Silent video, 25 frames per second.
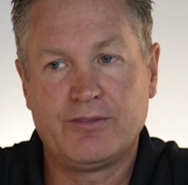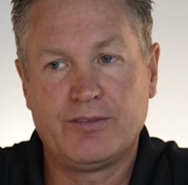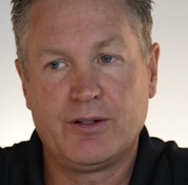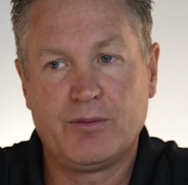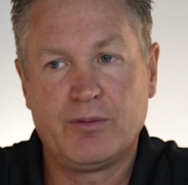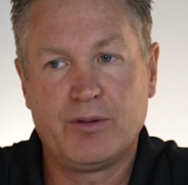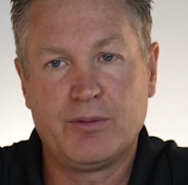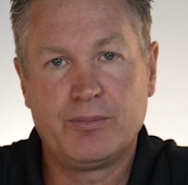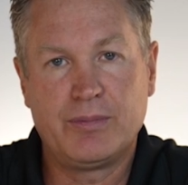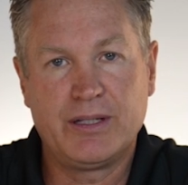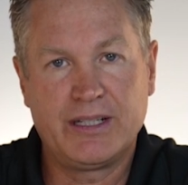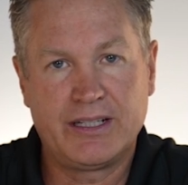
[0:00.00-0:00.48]

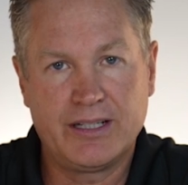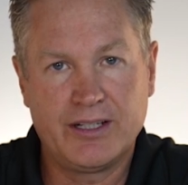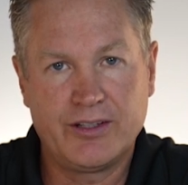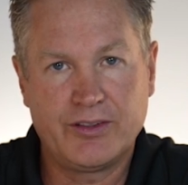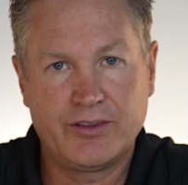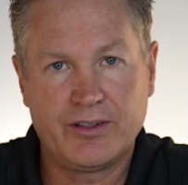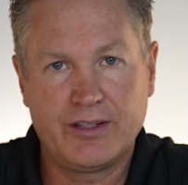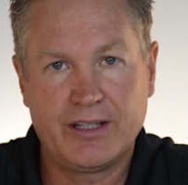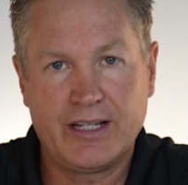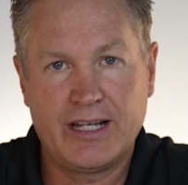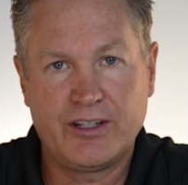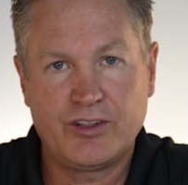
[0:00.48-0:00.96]
from it
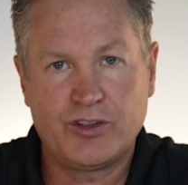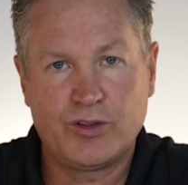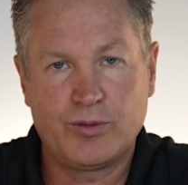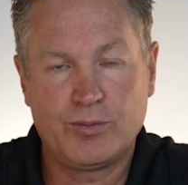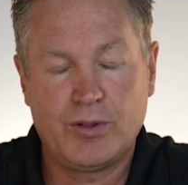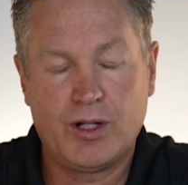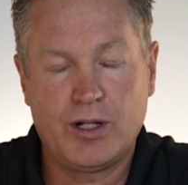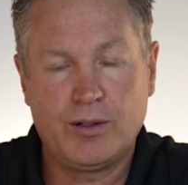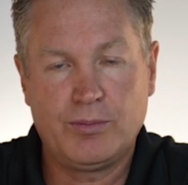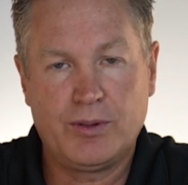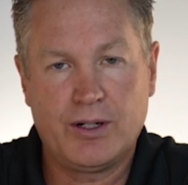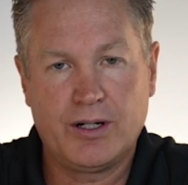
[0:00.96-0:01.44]
because of that
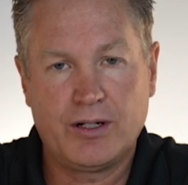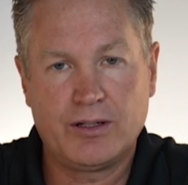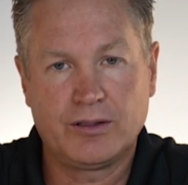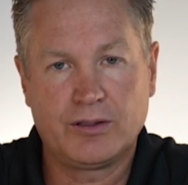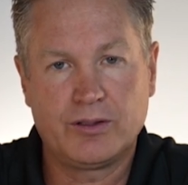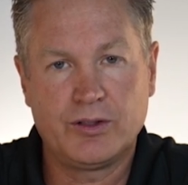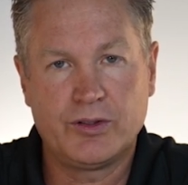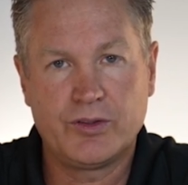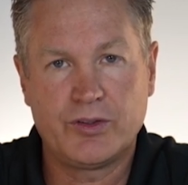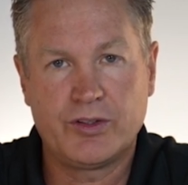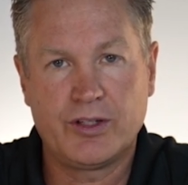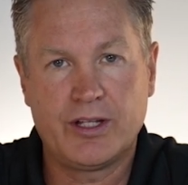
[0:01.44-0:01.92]
small
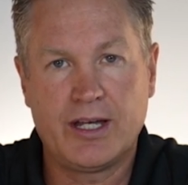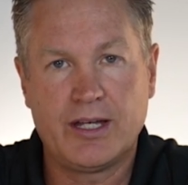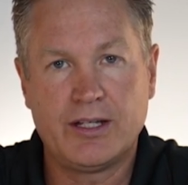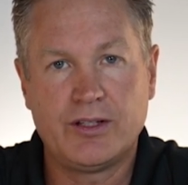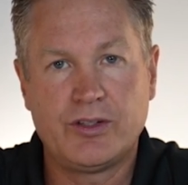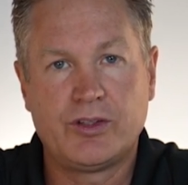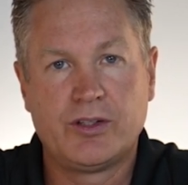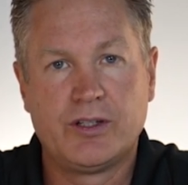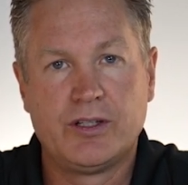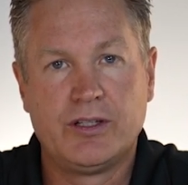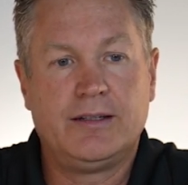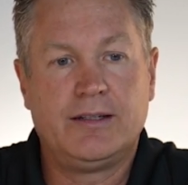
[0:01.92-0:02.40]
particle
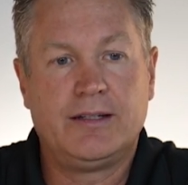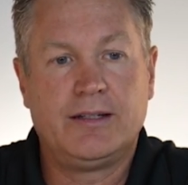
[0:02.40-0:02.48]
size.